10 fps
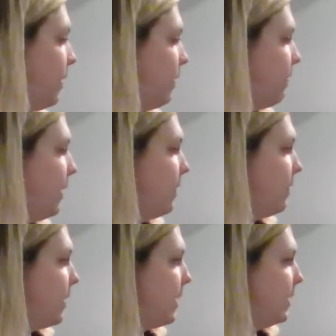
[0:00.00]
If I
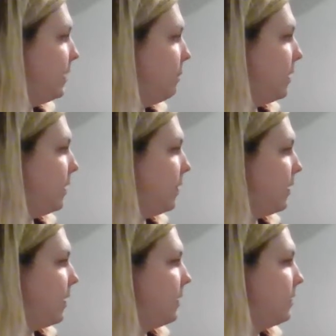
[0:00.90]
line them like
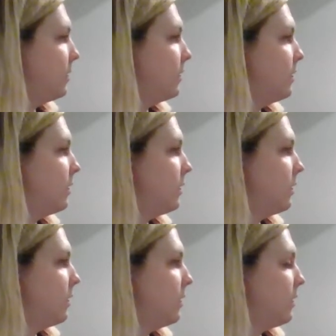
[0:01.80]
this,
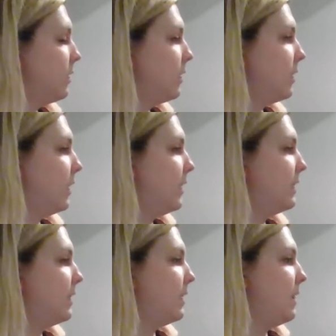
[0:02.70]
I
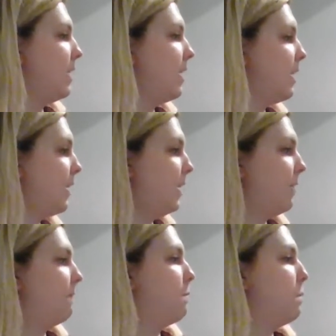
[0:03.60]
can see that I
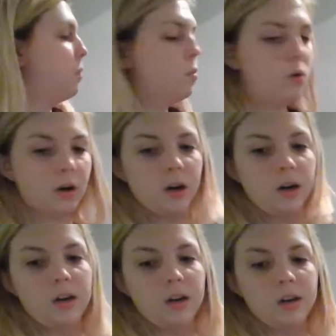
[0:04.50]
have
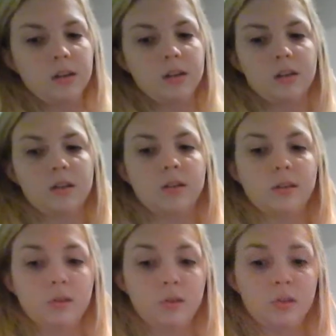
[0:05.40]
more
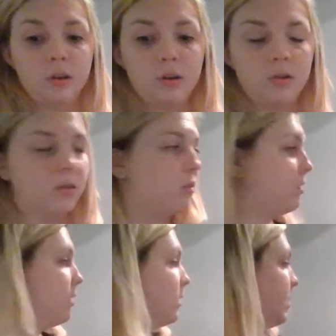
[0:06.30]
circles.